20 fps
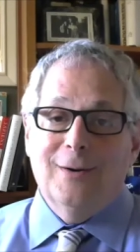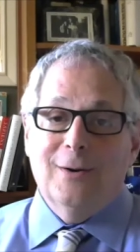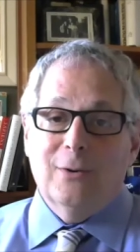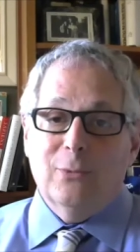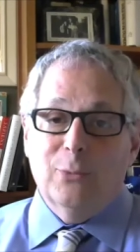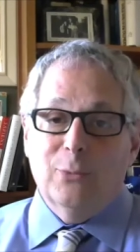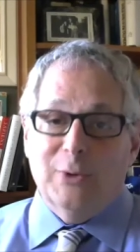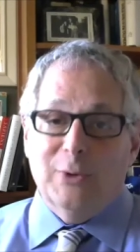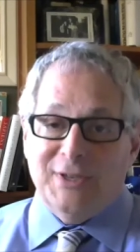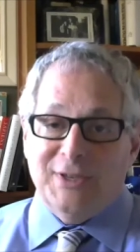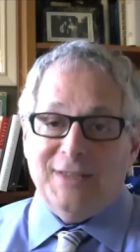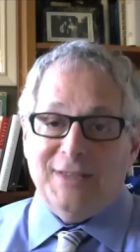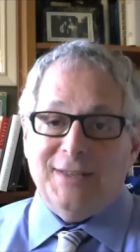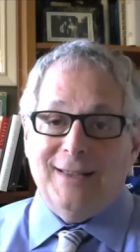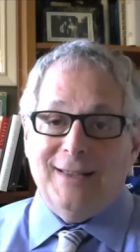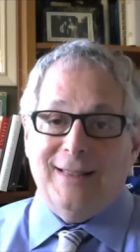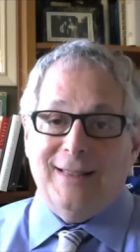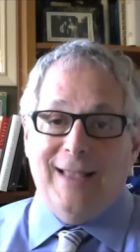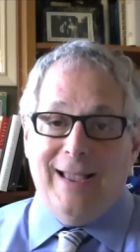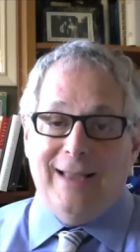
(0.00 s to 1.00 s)

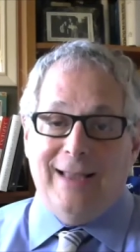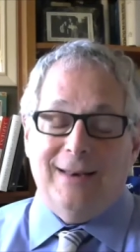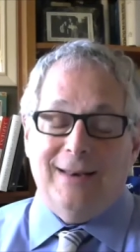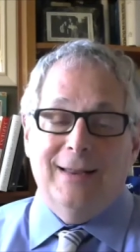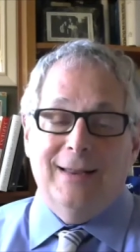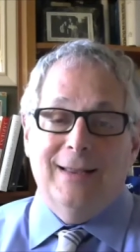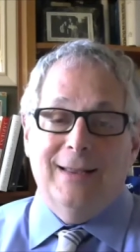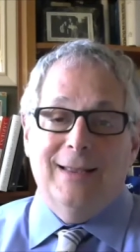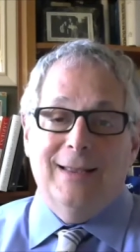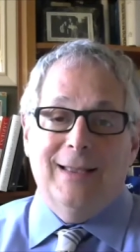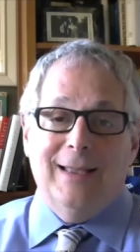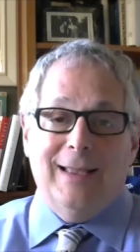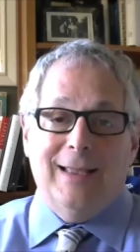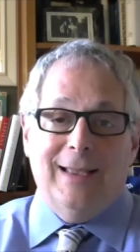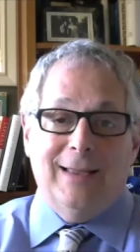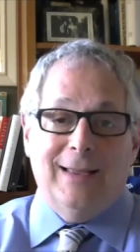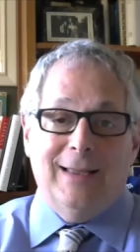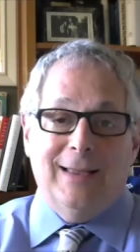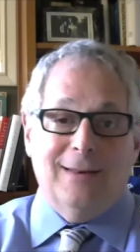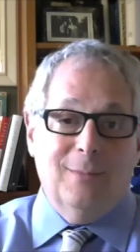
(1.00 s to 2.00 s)
resisting that,
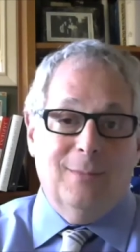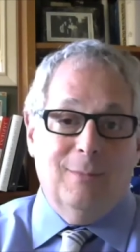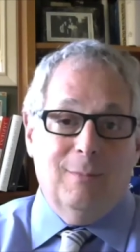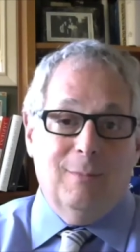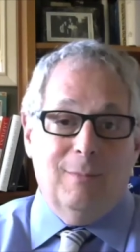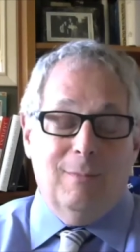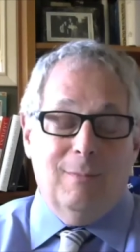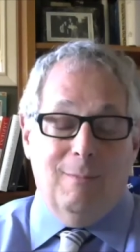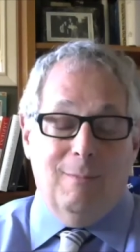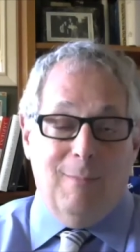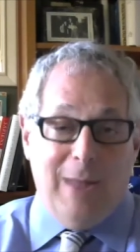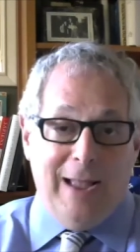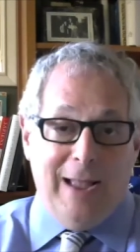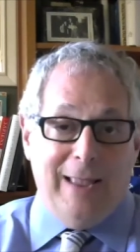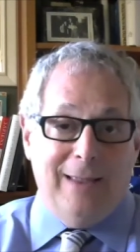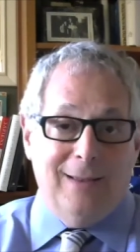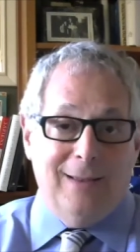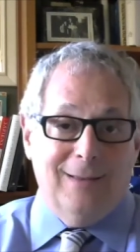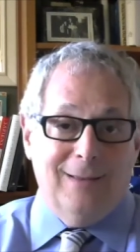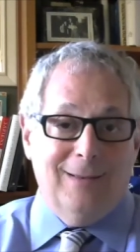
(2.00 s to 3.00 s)
and
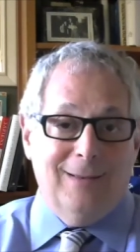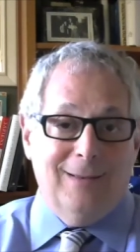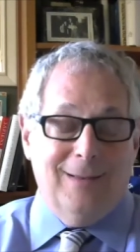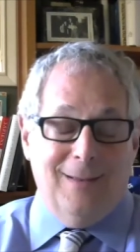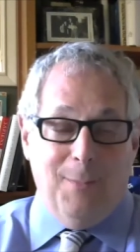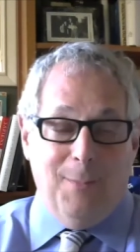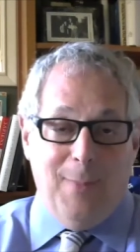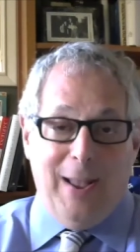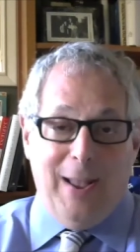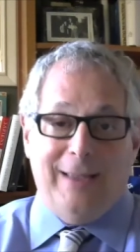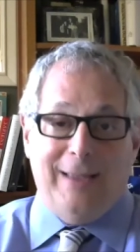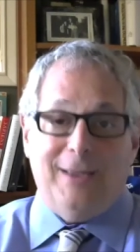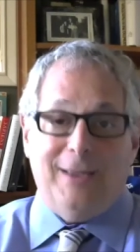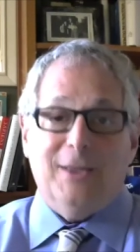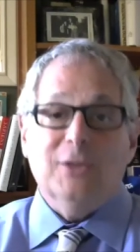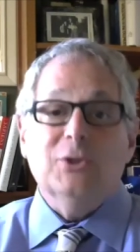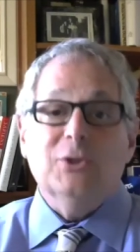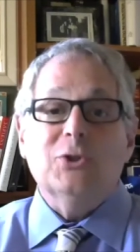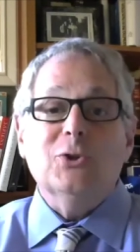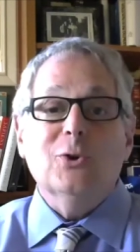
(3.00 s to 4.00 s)
my
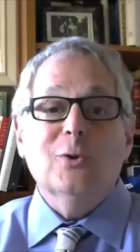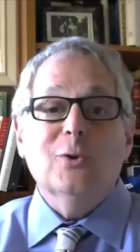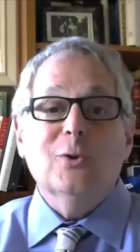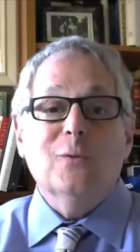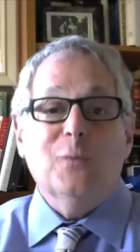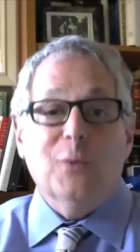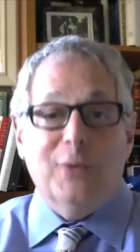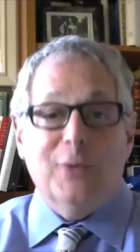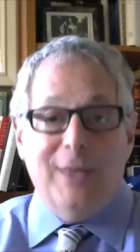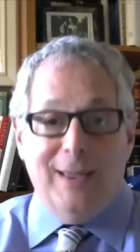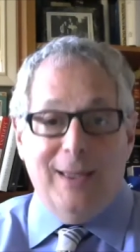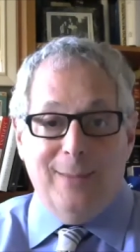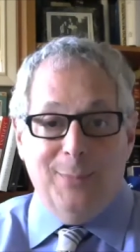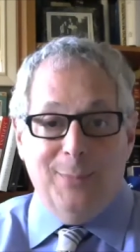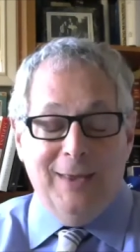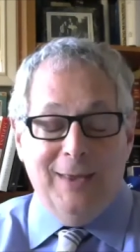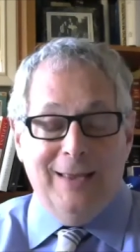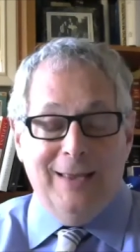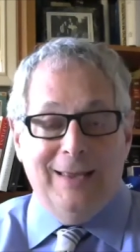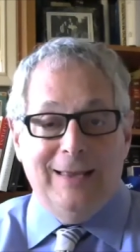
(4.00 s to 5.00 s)
concern for them
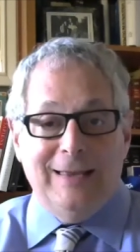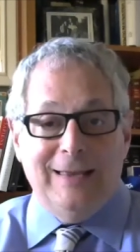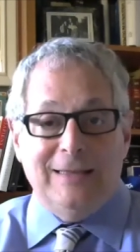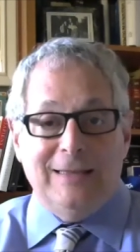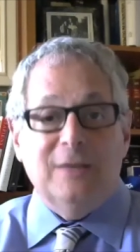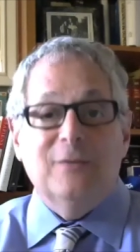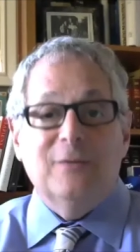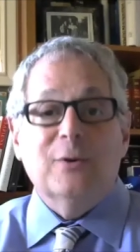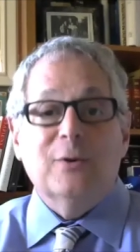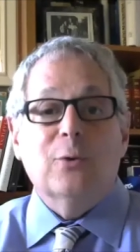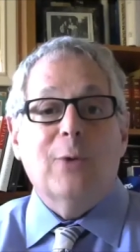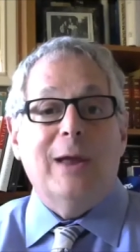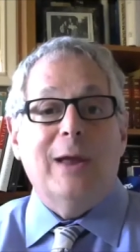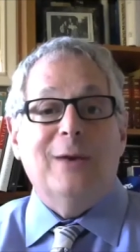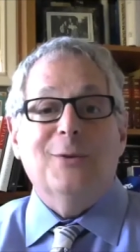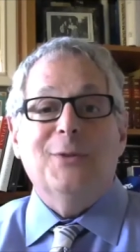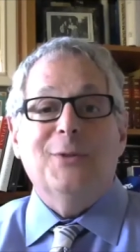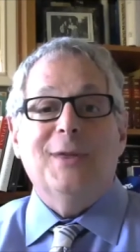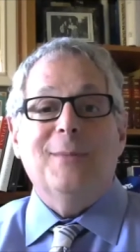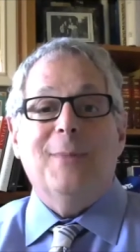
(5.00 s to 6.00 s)
is even
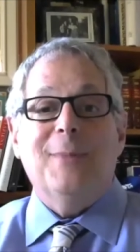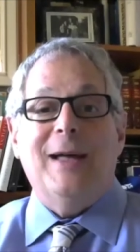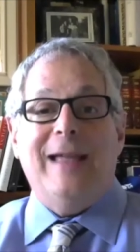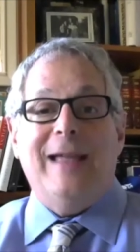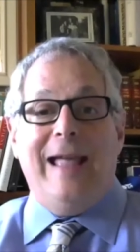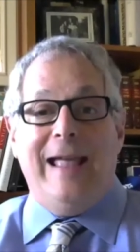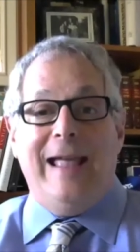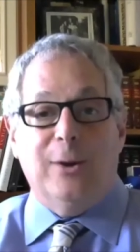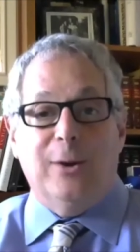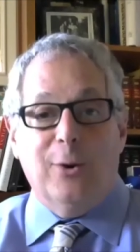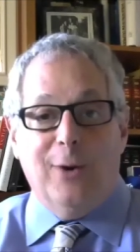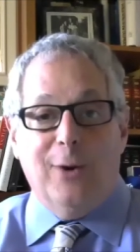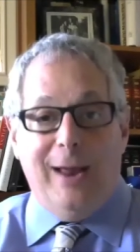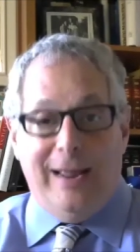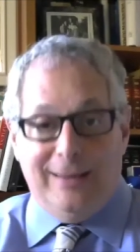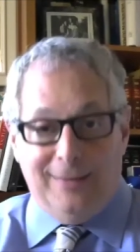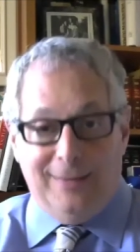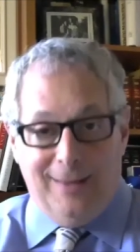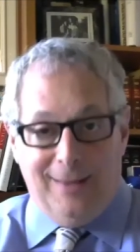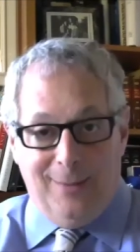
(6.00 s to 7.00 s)
greater than my anger
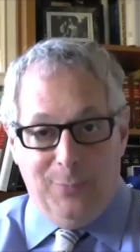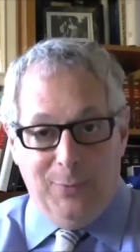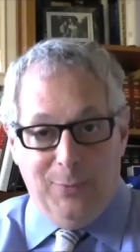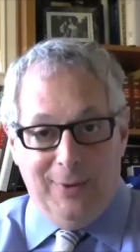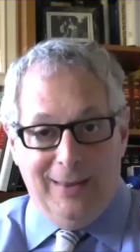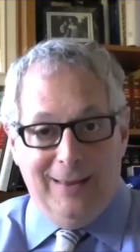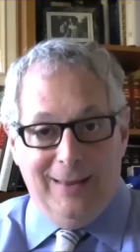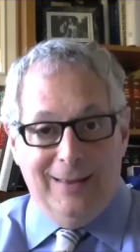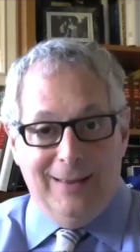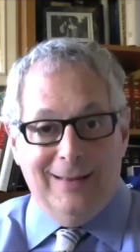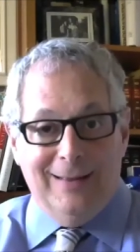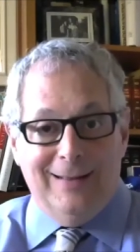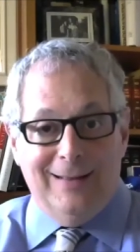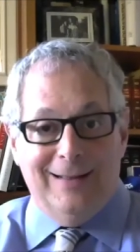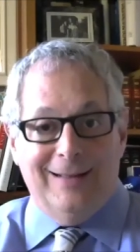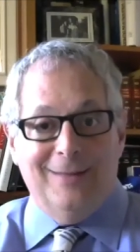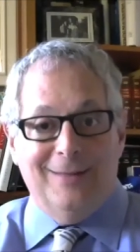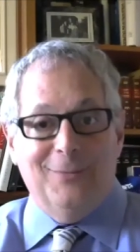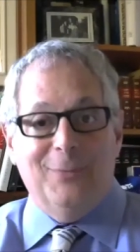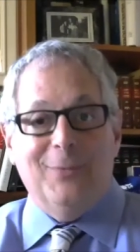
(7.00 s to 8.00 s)
at them.
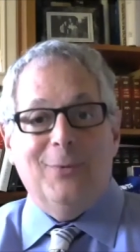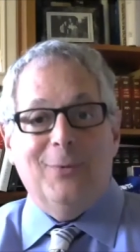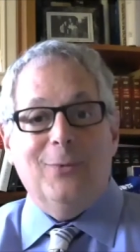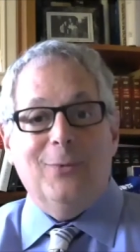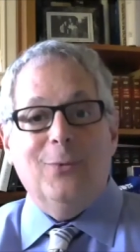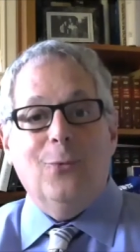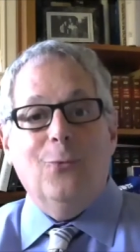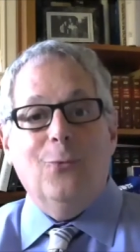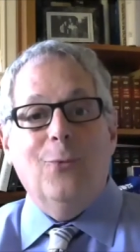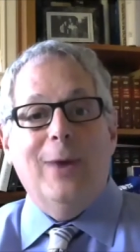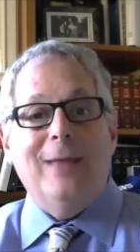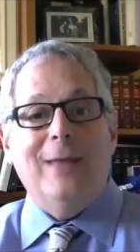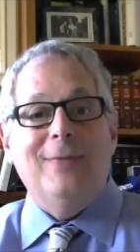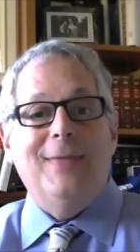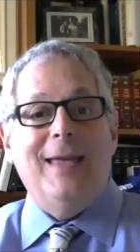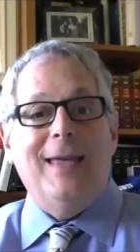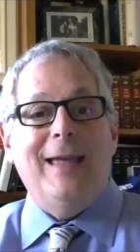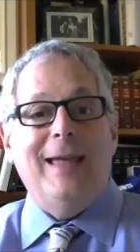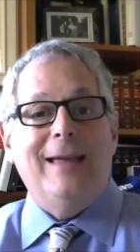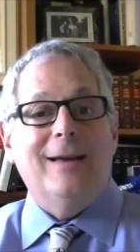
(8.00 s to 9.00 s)
When
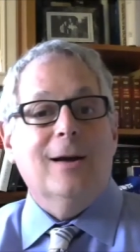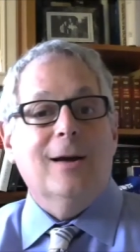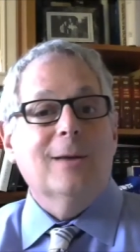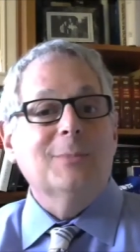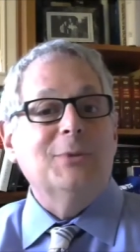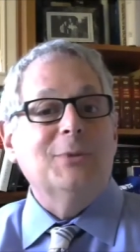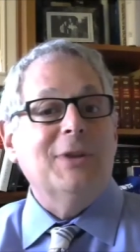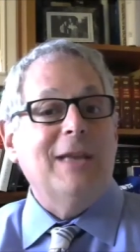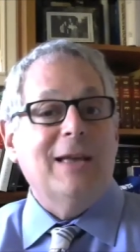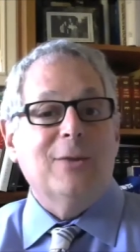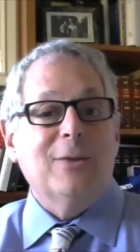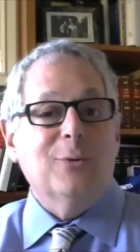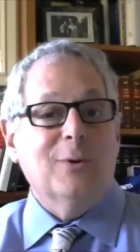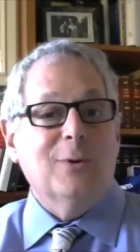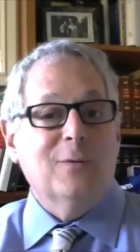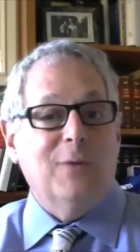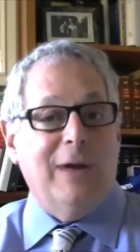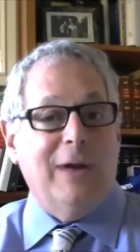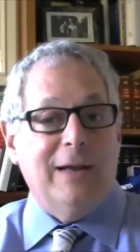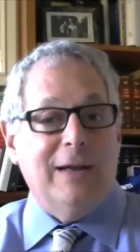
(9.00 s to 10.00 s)
they come together
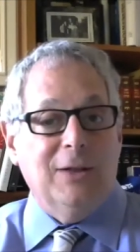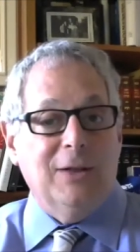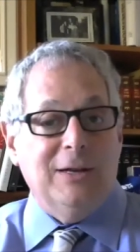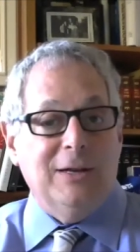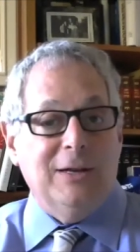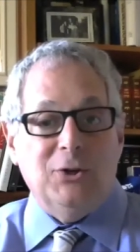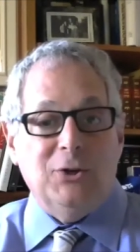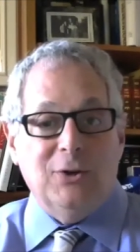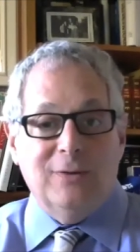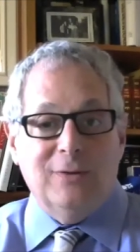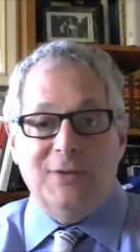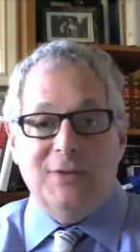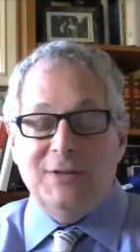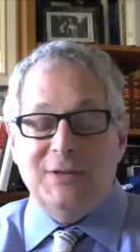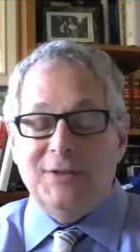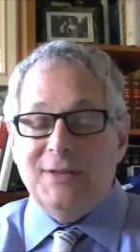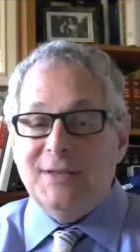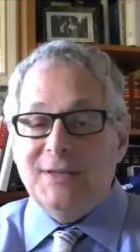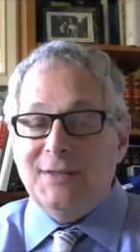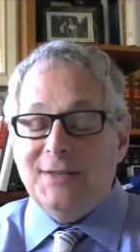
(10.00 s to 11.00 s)
in violation of these
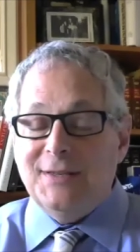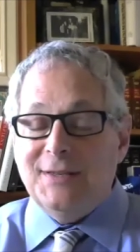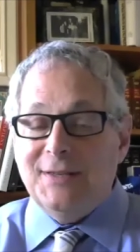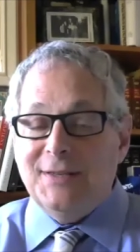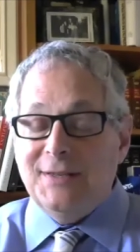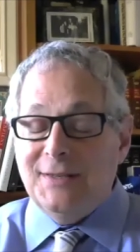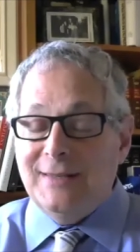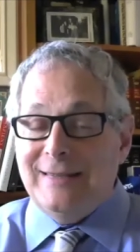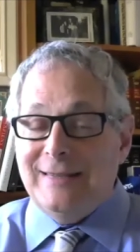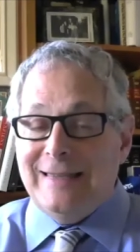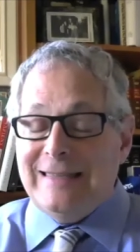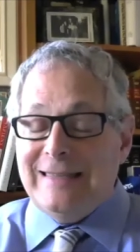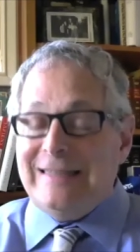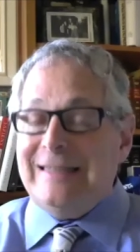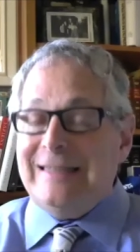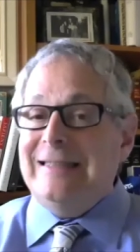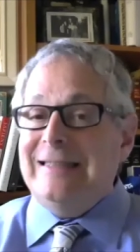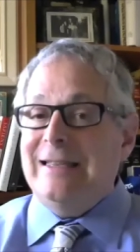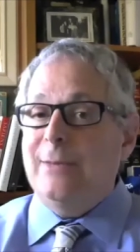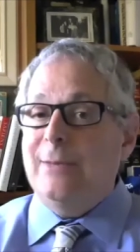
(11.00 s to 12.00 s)

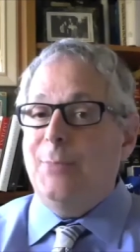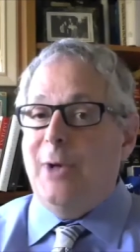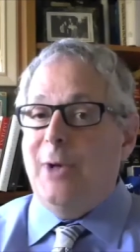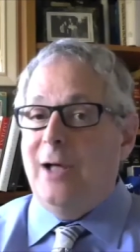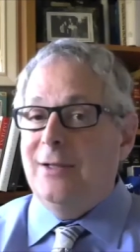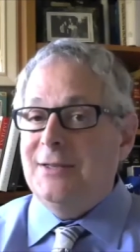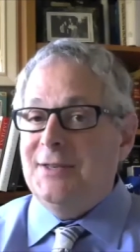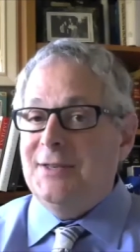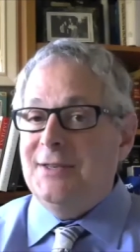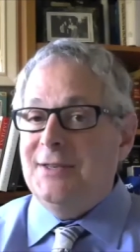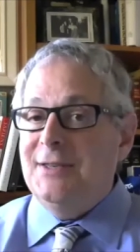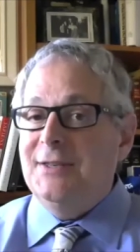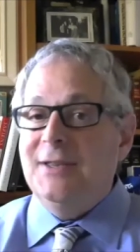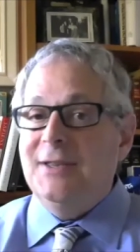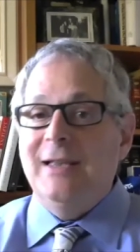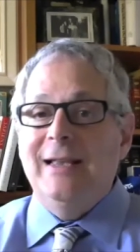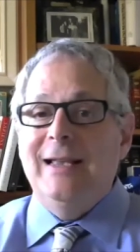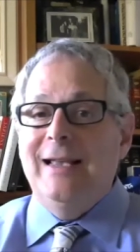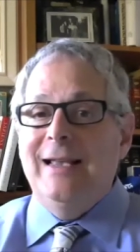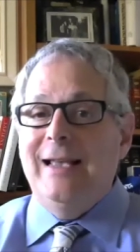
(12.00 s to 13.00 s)
distancing policies
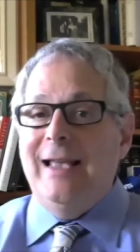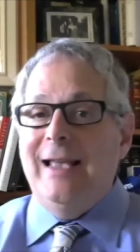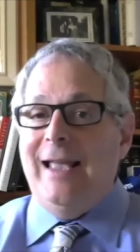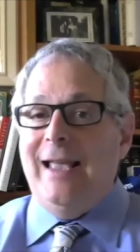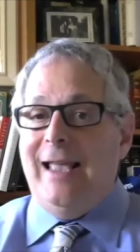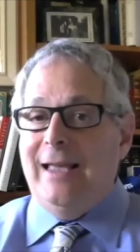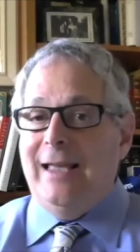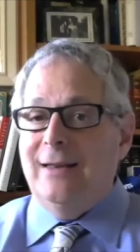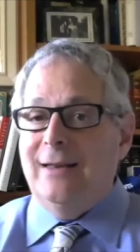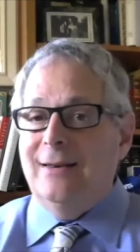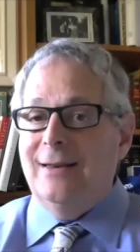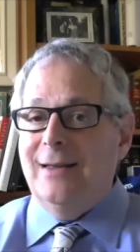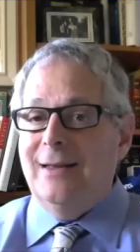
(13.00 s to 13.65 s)
and